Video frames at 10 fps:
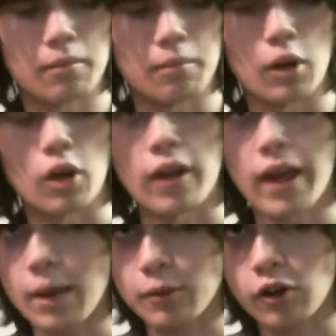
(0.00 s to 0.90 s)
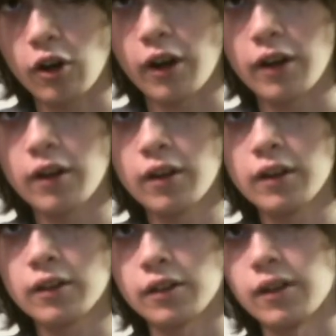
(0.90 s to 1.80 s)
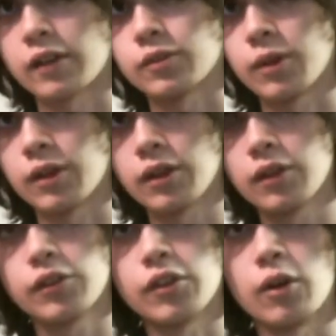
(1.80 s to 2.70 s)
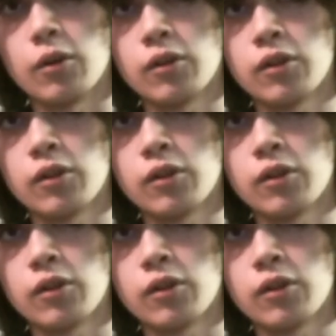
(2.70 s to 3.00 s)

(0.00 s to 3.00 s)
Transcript: But I'll hammer on to the next one. So